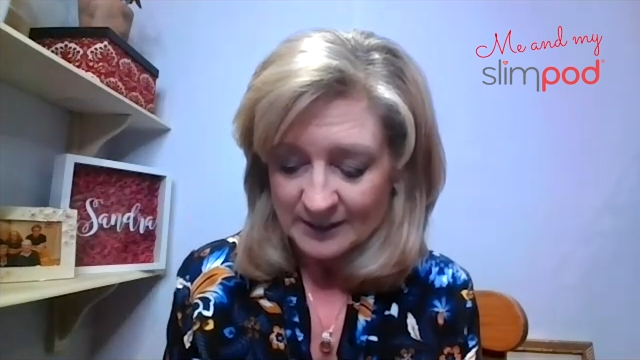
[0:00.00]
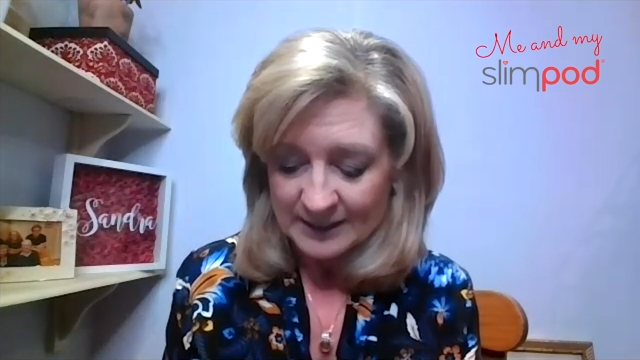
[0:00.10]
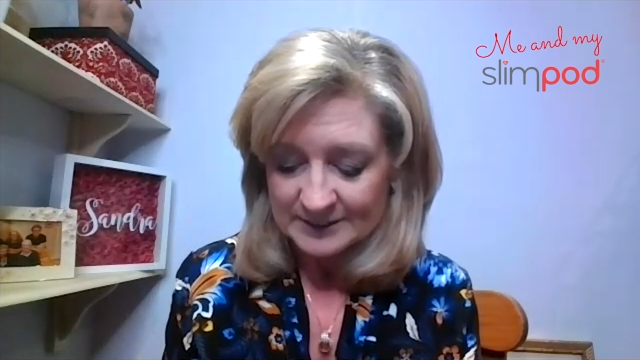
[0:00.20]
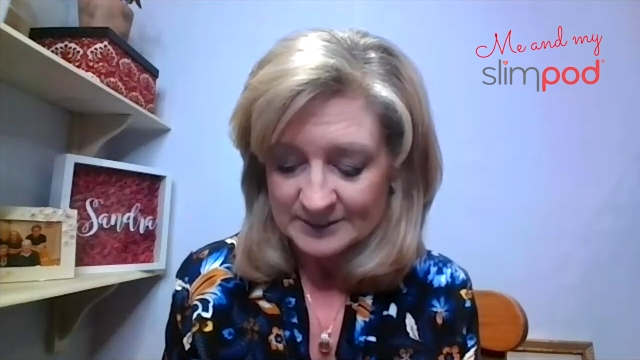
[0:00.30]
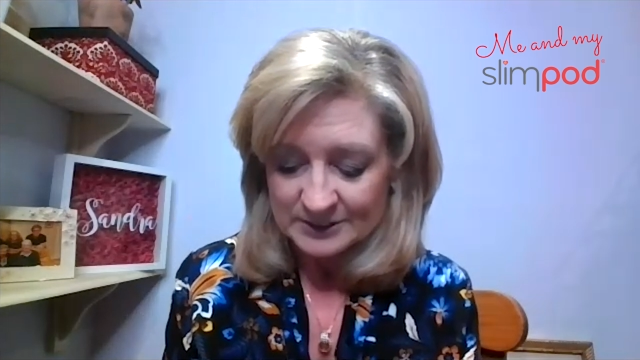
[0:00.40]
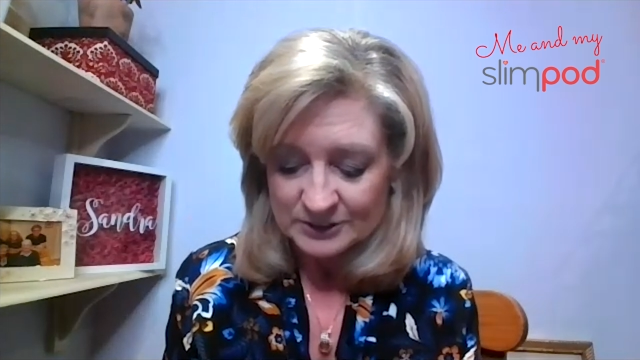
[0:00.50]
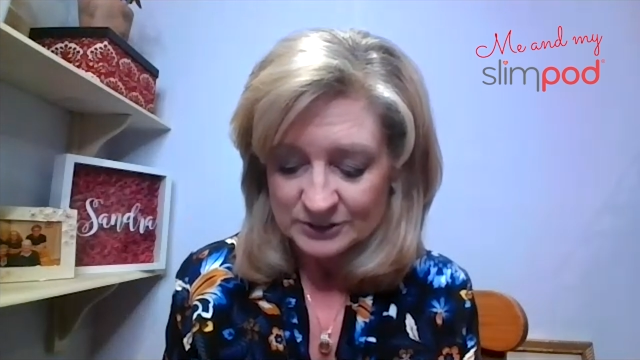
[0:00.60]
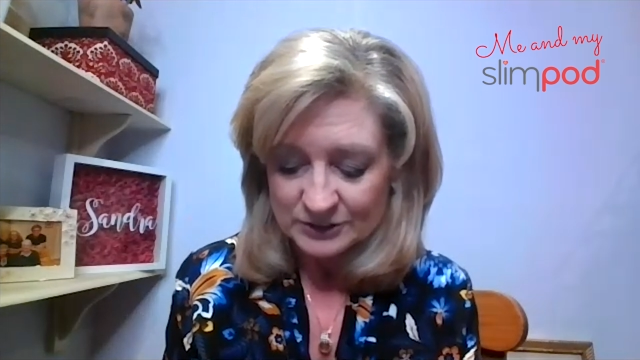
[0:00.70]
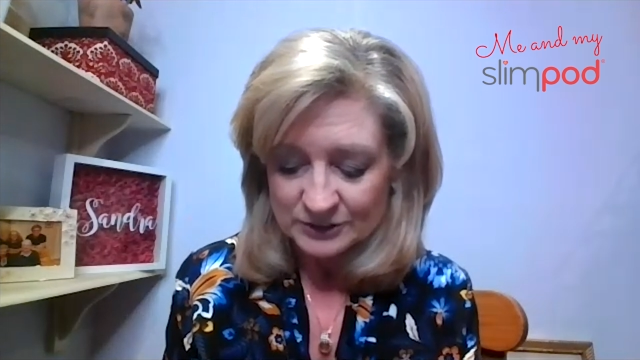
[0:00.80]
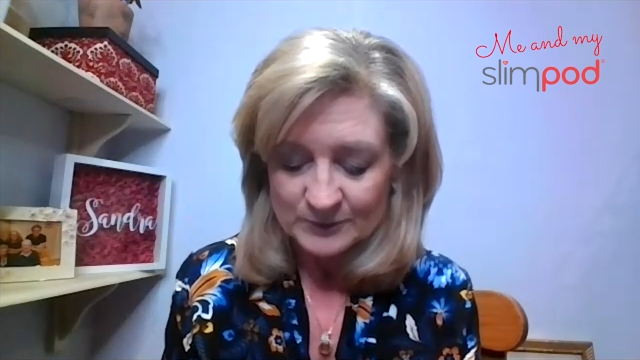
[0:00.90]
I had to
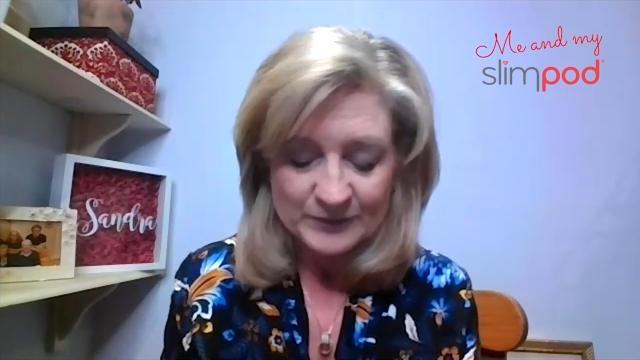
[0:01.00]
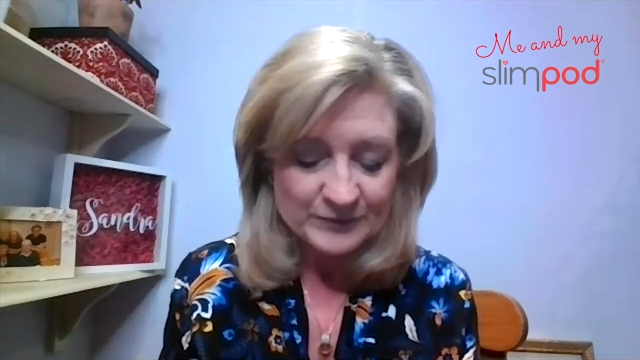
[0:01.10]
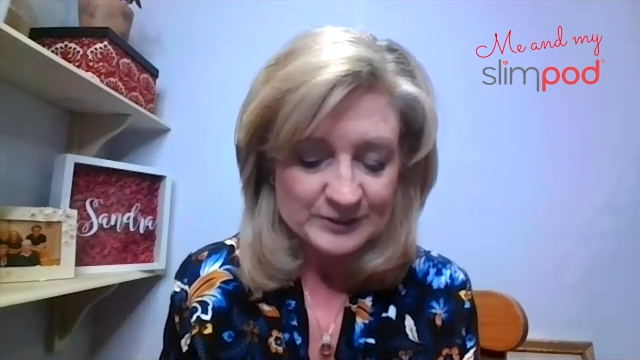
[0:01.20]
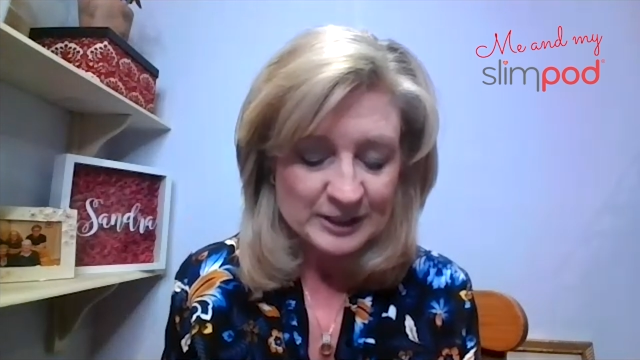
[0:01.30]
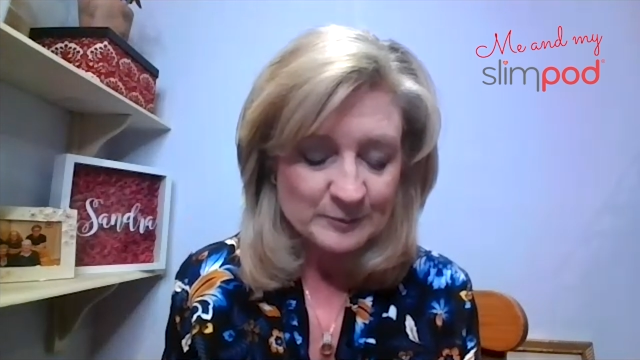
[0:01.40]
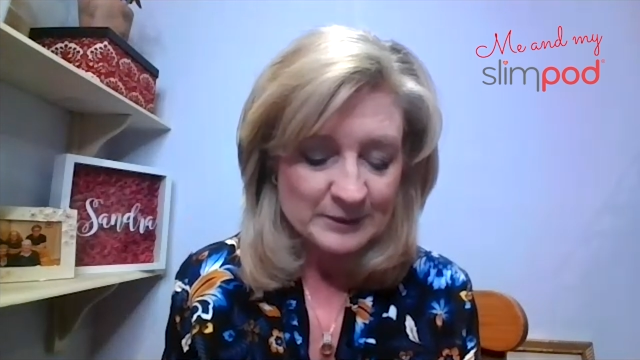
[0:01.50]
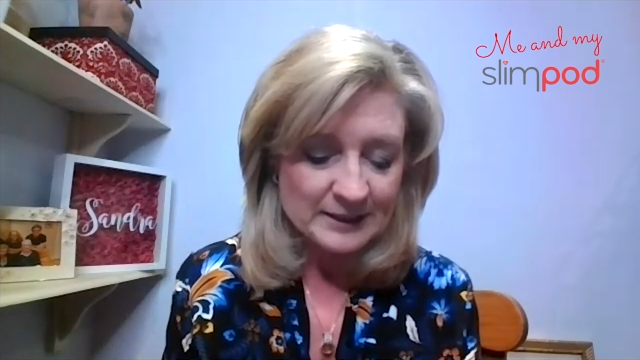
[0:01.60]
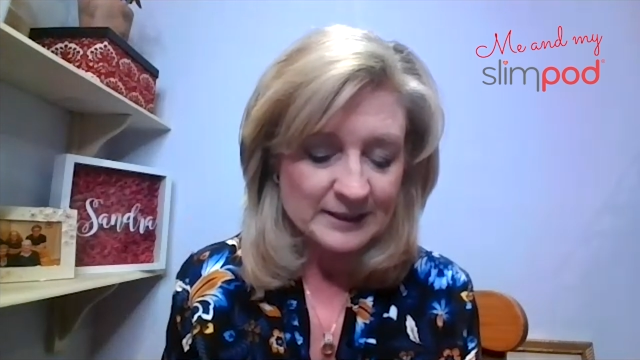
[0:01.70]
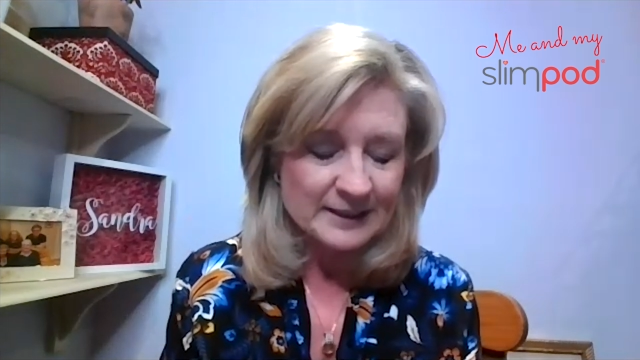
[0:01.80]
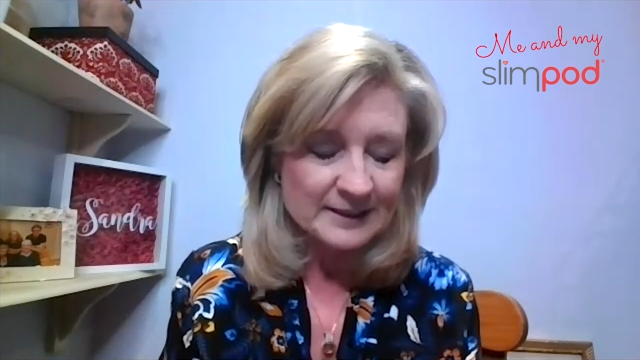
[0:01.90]
do 15-minute,